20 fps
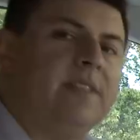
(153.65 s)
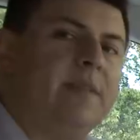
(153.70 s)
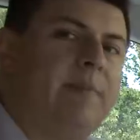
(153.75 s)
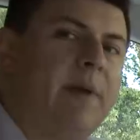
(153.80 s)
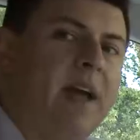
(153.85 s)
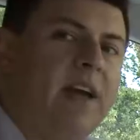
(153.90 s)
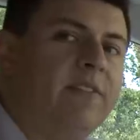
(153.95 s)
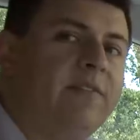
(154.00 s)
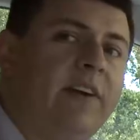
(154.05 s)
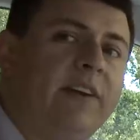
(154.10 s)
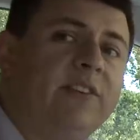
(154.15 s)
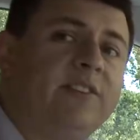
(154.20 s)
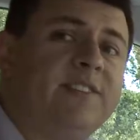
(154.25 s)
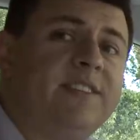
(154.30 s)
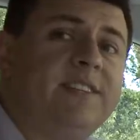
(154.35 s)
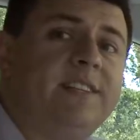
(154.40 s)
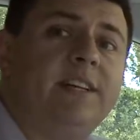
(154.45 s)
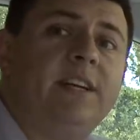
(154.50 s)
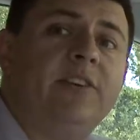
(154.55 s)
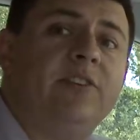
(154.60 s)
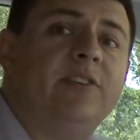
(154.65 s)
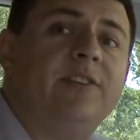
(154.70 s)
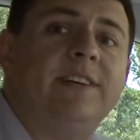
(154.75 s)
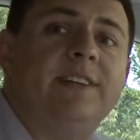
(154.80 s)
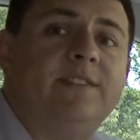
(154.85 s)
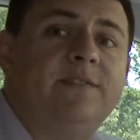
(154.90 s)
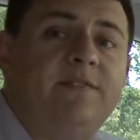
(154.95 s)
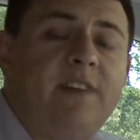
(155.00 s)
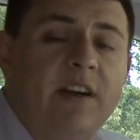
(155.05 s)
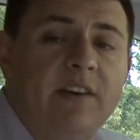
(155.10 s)
The Pathfinder's interior
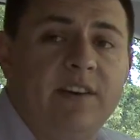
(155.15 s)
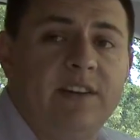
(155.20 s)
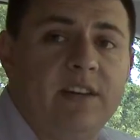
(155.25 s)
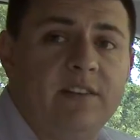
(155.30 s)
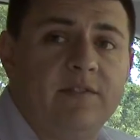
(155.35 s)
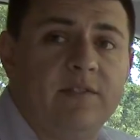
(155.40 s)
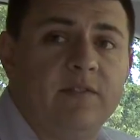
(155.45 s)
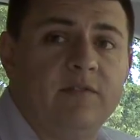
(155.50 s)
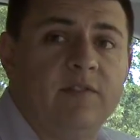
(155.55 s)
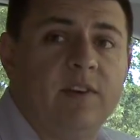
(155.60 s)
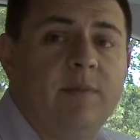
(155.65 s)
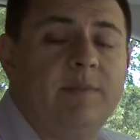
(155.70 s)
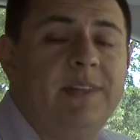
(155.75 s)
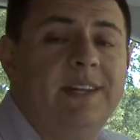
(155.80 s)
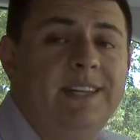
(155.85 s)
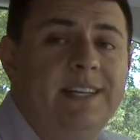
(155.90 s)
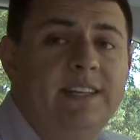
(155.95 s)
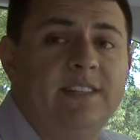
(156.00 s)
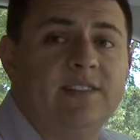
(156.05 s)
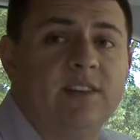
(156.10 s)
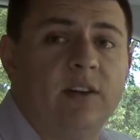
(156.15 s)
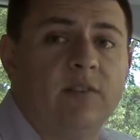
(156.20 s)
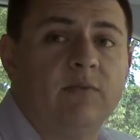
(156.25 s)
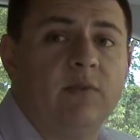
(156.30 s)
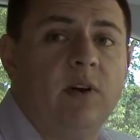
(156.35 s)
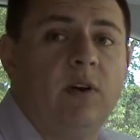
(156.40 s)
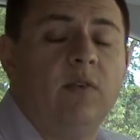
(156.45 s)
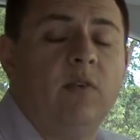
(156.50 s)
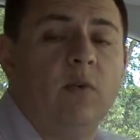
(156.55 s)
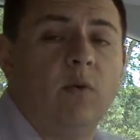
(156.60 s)
is very different from the Nissan Rogue